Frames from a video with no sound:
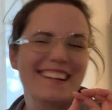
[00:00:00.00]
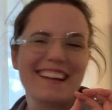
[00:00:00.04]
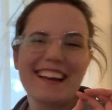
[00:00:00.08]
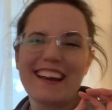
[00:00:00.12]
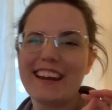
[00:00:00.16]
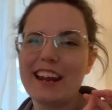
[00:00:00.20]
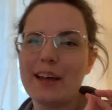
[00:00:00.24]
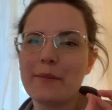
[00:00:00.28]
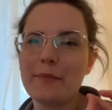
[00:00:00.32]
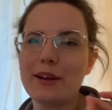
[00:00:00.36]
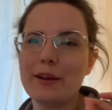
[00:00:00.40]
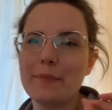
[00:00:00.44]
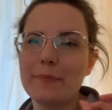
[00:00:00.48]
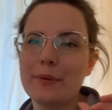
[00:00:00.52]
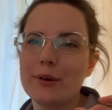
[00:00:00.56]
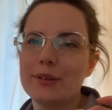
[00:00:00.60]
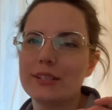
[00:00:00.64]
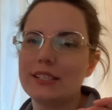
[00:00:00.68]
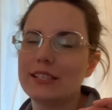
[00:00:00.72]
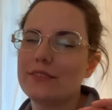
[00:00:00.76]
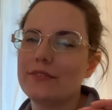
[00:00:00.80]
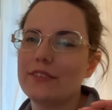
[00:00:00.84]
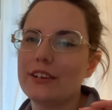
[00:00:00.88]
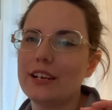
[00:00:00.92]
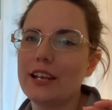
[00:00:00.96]
And I'm gonna post
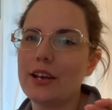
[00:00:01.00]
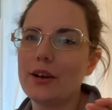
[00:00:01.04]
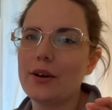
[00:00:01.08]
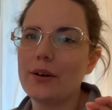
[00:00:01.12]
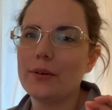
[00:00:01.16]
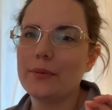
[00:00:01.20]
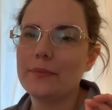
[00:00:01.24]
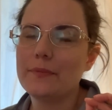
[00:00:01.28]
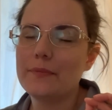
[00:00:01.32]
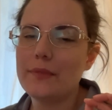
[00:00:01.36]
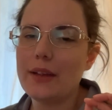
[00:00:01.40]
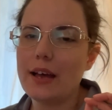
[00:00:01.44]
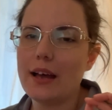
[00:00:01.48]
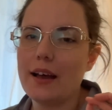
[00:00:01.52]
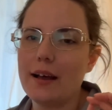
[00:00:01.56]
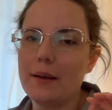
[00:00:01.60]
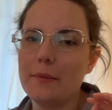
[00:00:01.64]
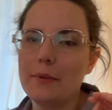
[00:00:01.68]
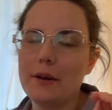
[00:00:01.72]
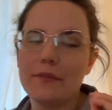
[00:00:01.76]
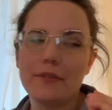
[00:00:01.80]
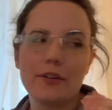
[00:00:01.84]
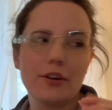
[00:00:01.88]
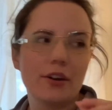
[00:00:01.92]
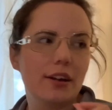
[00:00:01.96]
a video
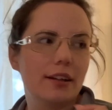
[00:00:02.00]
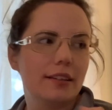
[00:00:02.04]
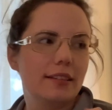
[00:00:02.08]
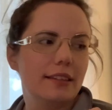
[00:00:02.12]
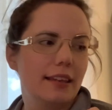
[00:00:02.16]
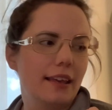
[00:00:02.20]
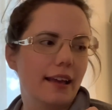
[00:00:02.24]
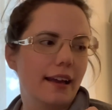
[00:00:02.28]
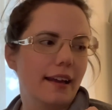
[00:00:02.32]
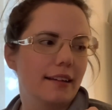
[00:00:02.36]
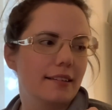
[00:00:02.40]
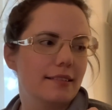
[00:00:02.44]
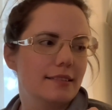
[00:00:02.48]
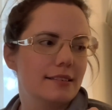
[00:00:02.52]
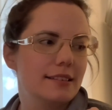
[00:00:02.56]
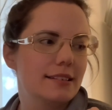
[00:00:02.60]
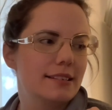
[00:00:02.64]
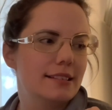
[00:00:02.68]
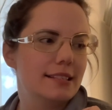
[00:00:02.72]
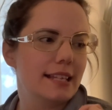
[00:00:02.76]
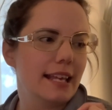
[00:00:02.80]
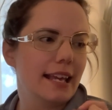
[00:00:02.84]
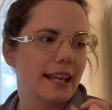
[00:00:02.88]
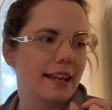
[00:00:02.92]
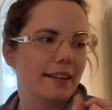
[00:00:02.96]
of her at the end
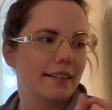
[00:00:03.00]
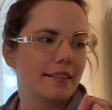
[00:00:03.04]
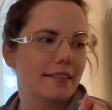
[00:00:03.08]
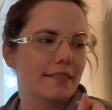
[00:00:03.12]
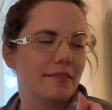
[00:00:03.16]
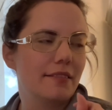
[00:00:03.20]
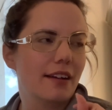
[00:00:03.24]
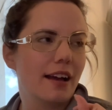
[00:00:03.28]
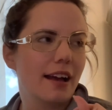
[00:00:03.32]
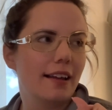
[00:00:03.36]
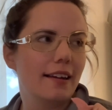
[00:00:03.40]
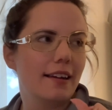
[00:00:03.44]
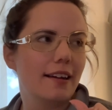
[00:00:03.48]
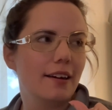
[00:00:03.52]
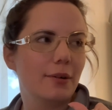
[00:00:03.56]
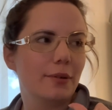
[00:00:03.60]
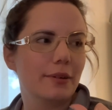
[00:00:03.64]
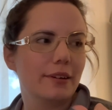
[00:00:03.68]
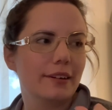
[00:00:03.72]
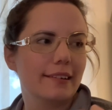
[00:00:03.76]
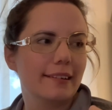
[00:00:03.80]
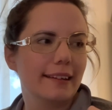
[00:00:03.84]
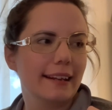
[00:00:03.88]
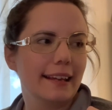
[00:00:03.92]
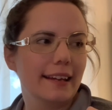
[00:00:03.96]
saying hello
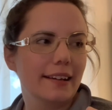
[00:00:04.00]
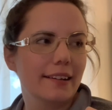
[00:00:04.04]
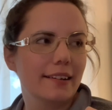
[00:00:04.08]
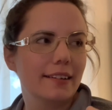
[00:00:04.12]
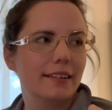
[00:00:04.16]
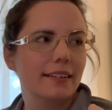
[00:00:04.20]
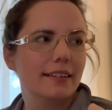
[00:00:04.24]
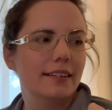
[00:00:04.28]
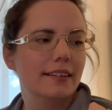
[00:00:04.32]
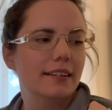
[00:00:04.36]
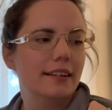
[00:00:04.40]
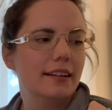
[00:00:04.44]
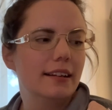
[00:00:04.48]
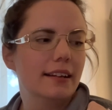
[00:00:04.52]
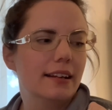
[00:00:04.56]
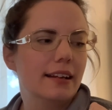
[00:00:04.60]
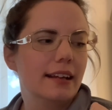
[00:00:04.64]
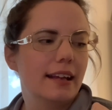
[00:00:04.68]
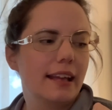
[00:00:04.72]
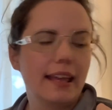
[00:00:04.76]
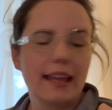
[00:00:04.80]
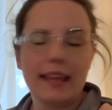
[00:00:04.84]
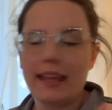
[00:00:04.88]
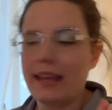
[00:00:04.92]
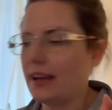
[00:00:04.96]
earlier.
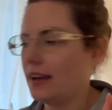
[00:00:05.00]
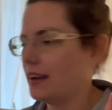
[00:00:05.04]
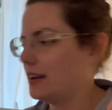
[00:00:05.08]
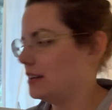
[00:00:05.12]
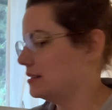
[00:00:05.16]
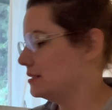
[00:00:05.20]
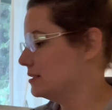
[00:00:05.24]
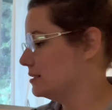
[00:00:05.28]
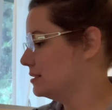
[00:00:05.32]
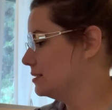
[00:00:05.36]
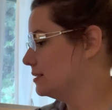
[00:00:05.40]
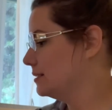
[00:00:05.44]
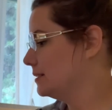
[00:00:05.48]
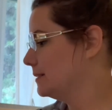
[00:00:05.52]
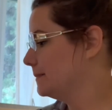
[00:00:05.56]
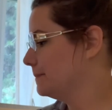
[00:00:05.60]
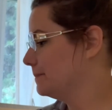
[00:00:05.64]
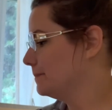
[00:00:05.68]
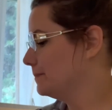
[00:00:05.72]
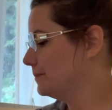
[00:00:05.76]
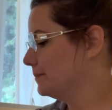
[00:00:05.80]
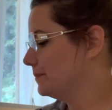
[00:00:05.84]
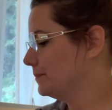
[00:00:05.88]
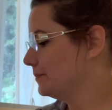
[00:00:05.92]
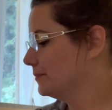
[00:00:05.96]
And
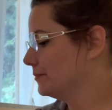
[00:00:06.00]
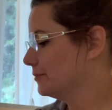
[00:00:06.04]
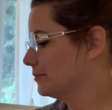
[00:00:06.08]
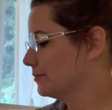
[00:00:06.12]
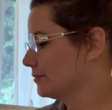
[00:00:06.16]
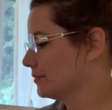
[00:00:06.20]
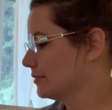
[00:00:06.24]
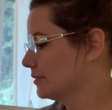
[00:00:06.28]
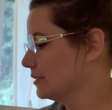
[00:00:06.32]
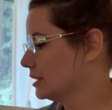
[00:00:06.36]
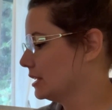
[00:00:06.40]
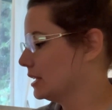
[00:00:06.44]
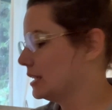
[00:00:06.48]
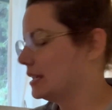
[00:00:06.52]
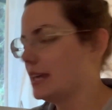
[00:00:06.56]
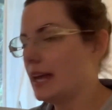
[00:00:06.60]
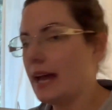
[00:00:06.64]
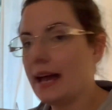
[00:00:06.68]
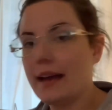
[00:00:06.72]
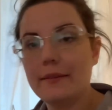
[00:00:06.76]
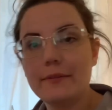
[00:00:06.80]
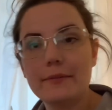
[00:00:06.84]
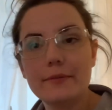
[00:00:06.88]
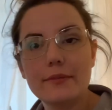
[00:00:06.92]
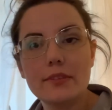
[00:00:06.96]

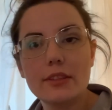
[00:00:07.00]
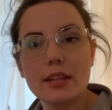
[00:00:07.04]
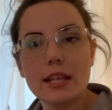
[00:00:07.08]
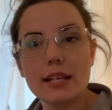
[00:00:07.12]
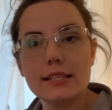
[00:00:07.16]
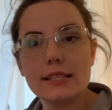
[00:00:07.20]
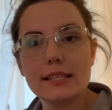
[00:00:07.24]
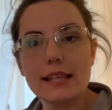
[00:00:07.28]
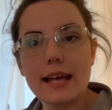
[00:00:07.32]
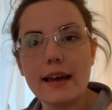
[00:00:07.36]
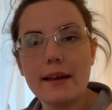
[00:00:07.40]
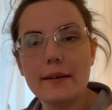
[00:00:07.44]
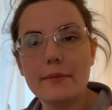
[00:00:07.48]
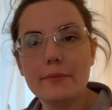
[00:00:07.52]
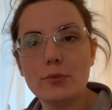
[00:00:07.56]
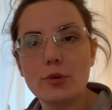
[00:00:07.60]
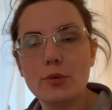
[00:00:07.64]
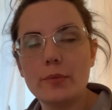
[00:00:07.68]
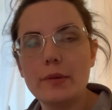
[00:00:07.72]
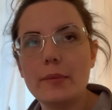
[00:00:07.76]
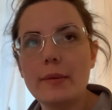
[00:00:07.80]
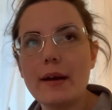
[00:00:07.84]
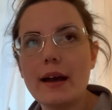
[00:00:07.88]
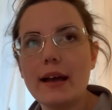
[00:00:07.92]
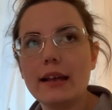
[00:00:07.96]
yeah, that's that. We'll
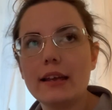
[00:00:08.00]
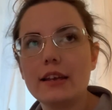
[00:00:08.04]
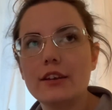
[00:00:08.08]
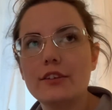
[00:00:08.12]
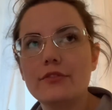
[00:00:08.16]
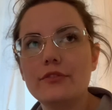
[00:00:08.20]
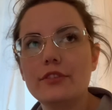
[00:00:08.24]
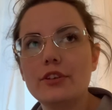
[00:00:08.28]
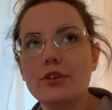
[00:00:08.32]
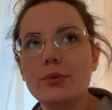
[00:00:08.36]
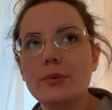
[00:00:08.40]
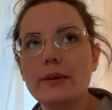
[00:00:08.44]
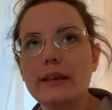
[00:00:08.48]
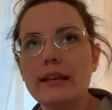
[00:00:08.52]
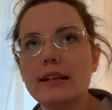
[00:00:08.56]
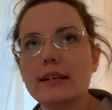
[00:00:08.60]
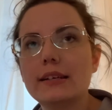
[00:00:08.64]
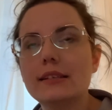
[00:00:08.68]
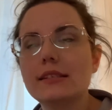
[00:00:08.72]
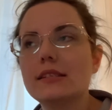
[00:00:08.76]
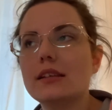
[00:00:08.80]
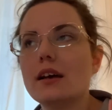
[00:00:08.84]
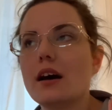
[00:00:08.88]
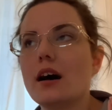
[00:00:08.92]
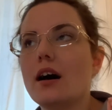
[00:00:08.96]
be back in a few
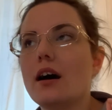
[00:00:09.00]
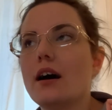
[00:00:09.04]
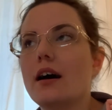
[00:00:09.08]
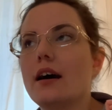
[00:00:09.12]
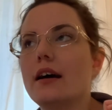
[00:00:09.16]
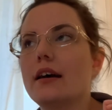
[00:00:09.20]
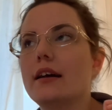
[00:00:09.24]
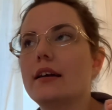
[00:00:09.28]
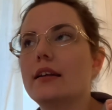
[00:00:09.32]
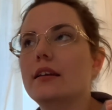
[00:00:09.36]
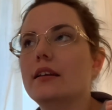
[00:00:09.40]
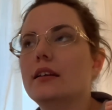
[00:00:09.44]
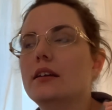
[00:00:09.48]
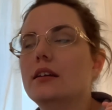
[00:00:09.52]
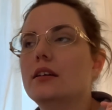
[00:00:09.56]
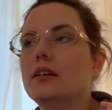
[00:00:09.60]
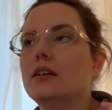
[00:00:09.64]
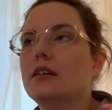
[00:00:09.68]
weeks on